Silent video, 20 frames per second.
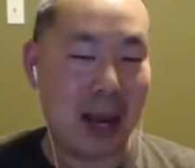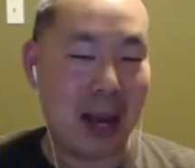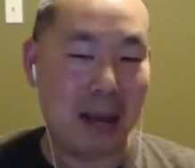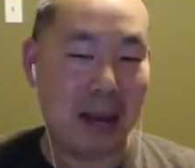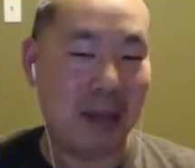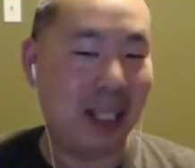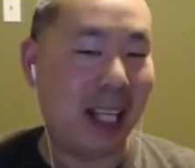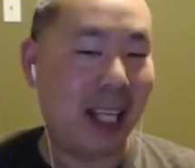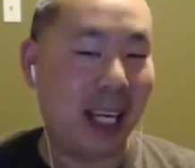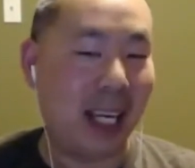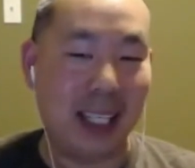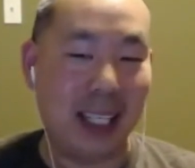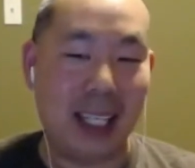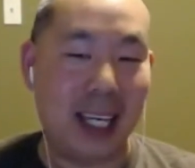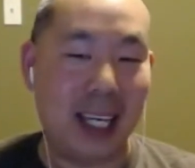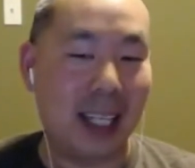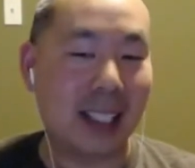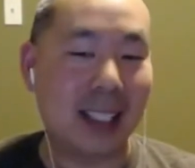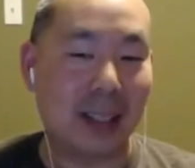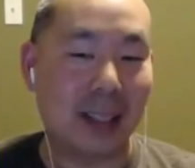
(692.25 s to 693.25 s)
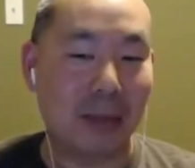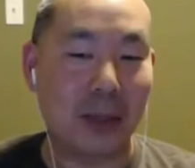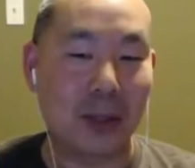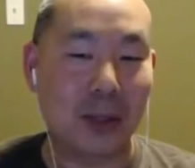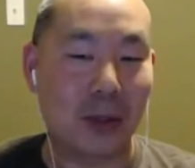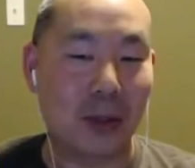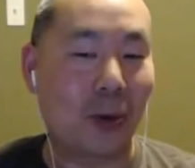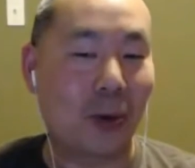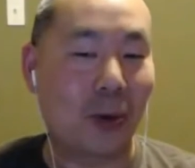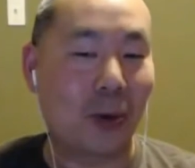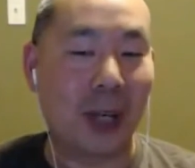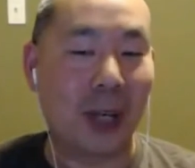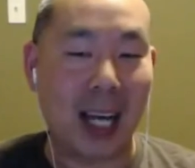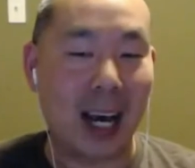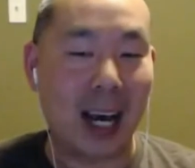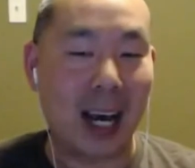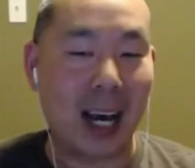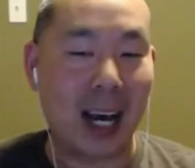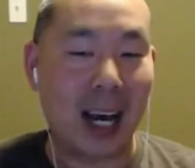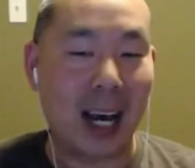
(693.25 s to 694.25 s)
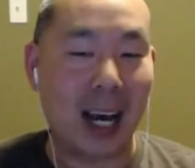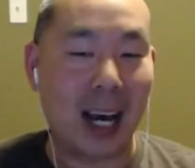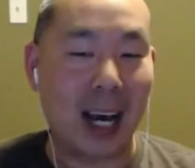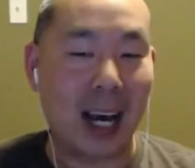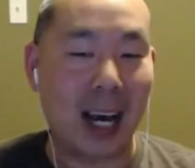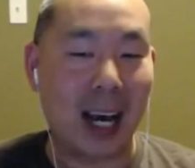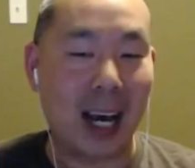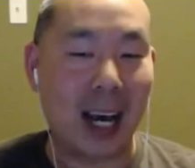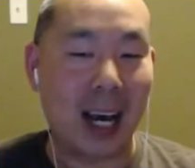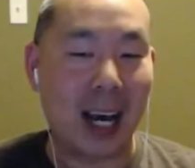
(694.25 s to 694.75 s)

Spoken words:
maybe they could get some story out of it